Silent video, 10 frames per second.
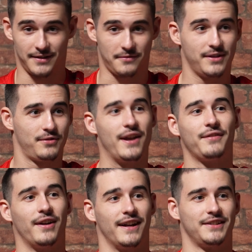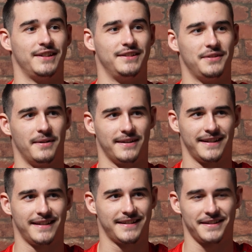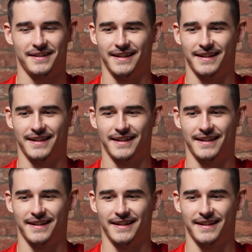It's quite stressful actually, gymnastics.